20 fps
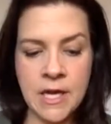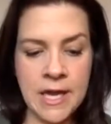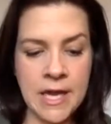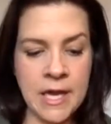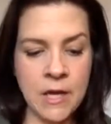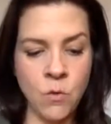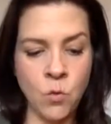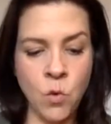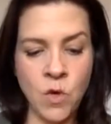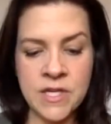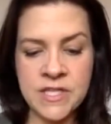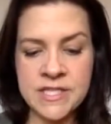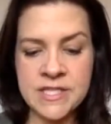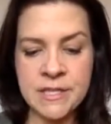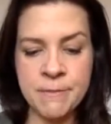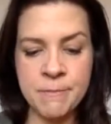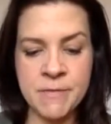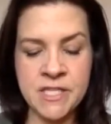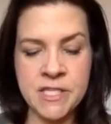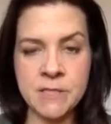And what is the
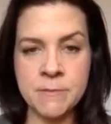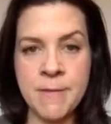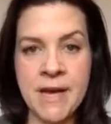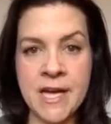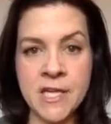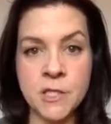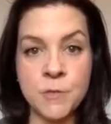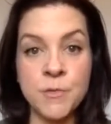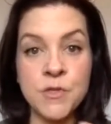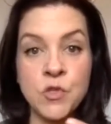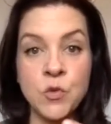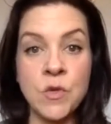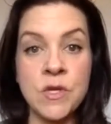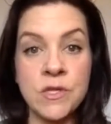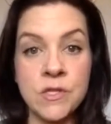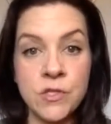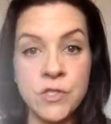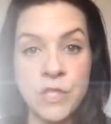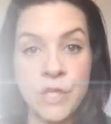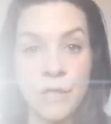mismatch between
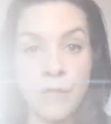the two?